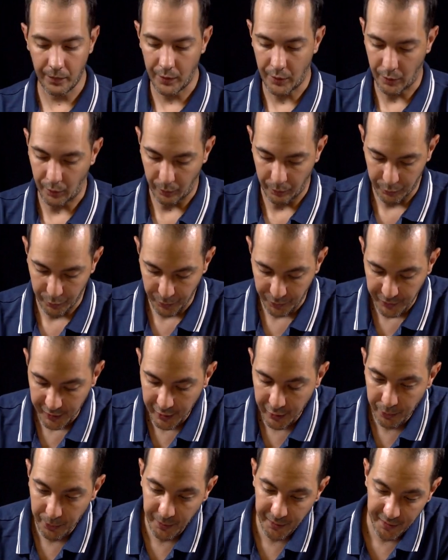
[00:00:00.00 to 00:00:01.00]
Now, to
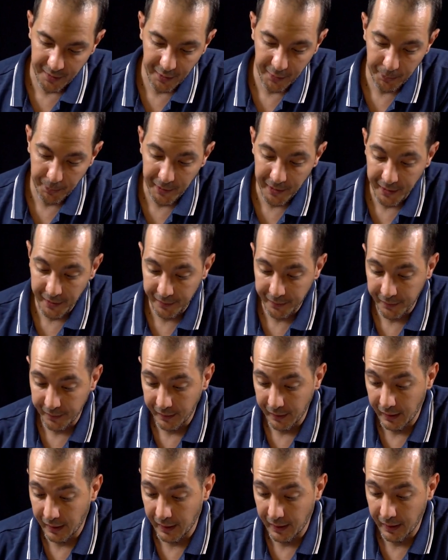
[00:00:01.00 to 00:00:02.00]
finish with this part,
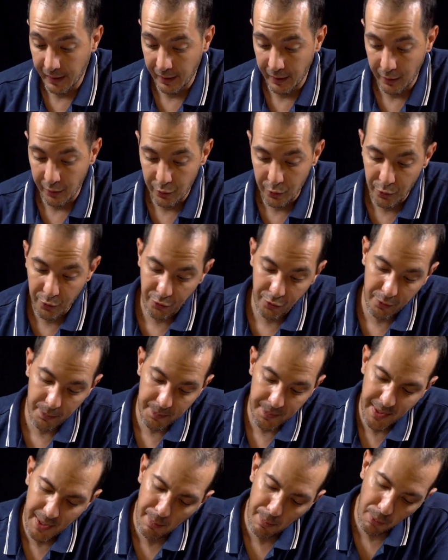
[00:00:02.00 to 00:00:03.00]
you should
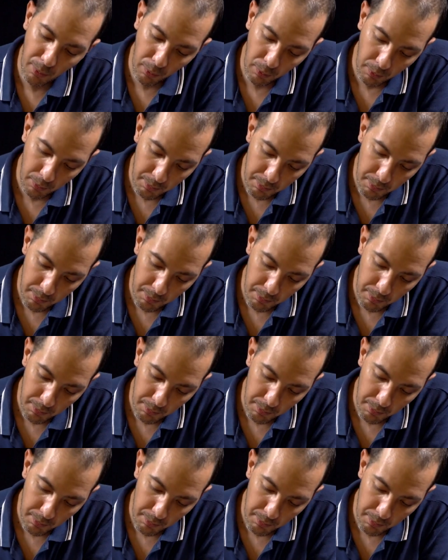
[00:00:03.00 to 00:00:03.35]
be able,